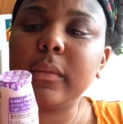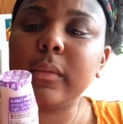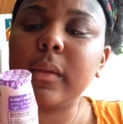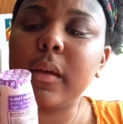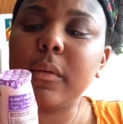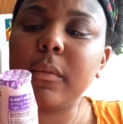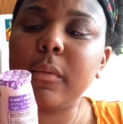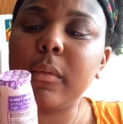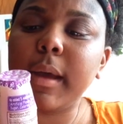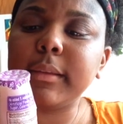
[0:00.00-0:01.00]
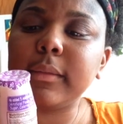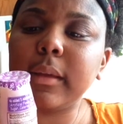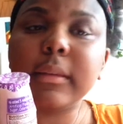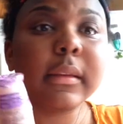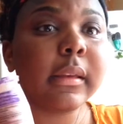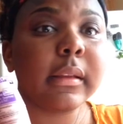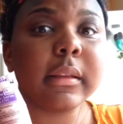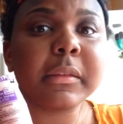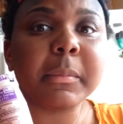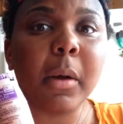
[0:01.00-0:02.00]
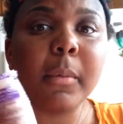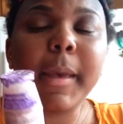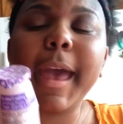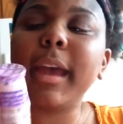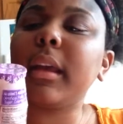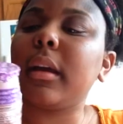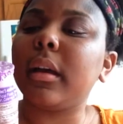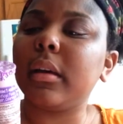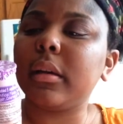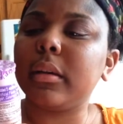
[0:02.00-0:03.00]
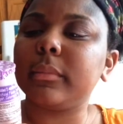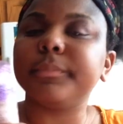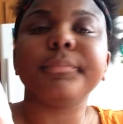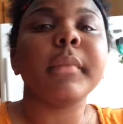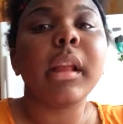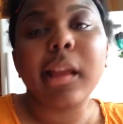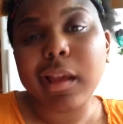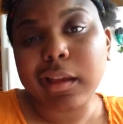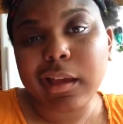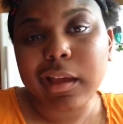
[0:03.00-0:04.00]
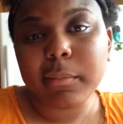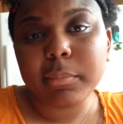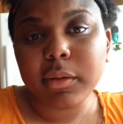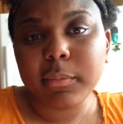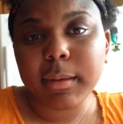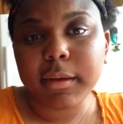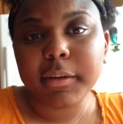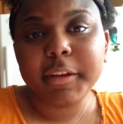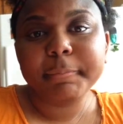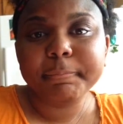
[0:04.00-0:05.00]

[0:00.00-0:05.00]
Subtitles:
So I decided to get a small pack. I got blueberry.